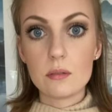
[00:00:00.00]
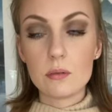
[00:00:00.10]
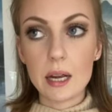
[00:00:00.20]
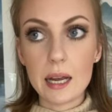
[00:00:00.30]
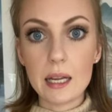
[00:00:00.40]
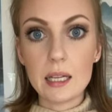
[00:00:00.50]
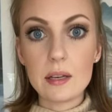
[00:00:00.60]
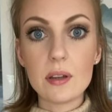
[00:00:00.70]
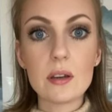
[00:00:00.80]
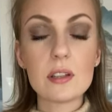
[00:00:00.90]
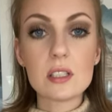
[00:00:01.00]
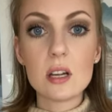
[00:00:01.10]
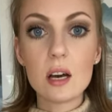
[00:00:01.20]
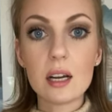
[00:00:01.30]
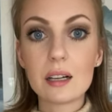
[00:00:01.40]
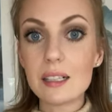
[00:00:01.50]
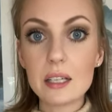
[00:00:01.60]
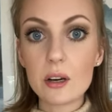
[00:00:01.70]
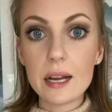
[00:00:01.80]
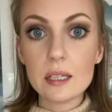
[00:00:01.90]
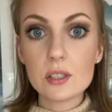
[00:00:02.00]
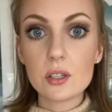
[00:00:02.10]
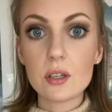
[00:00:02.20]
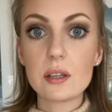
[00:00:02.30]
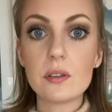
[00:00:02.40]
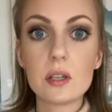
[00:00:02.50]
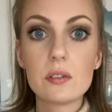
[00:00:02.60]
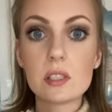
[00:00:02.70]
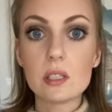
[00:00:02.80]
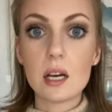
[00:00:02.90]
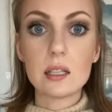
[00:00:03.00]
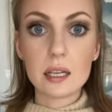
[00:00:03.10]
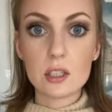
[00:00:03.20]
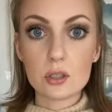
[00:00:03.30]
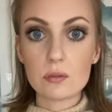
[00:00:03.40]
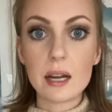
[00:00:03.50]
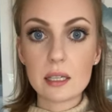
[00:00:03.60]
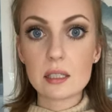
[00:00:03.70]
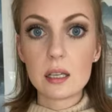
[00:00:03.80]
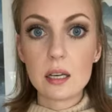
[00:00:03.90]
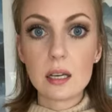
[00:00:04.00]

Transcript: right? Even if it's not a clear answer, even if it's not like a direct